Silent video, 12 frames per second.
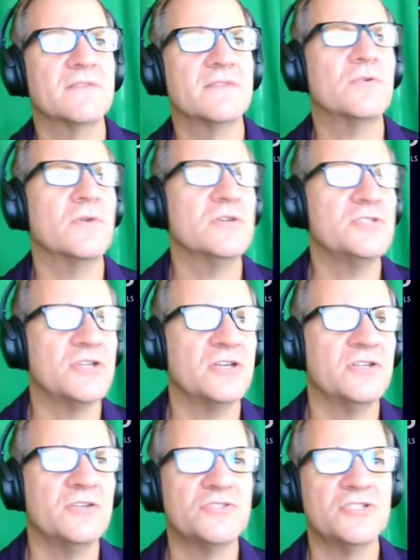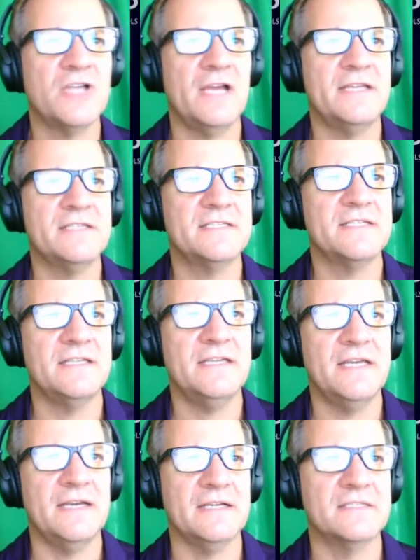Of course, you can use Chinese
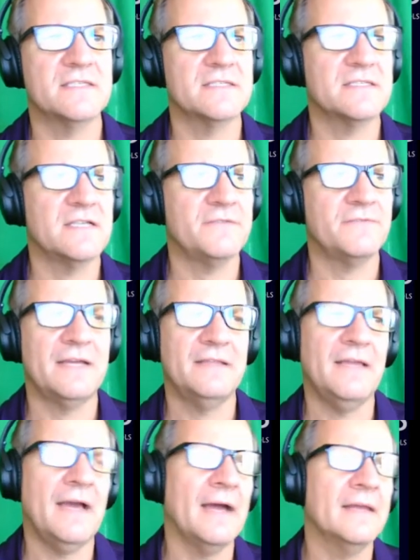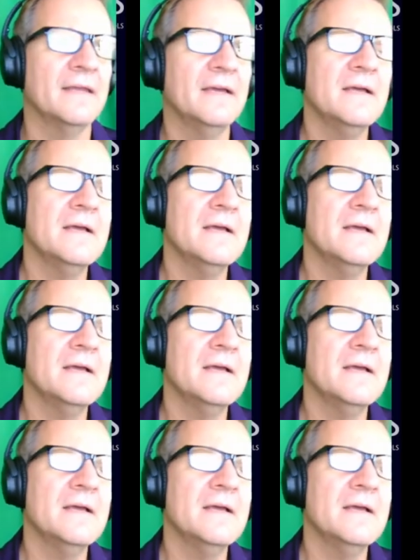CDNs and stuff like that.